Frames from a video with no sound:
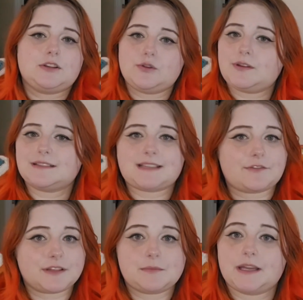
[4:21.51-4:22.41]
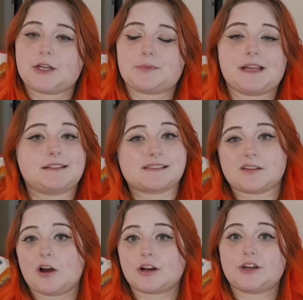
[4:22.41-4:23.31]
You can definitely make your playlist
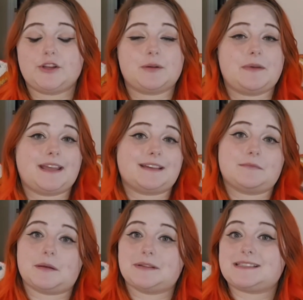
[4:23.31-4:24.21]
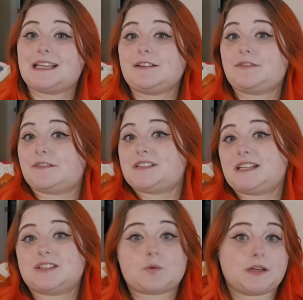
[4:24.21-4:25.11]
longer. You can make it maybe 10,
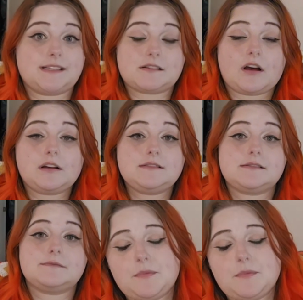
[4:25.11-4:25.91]
15, 20 songs.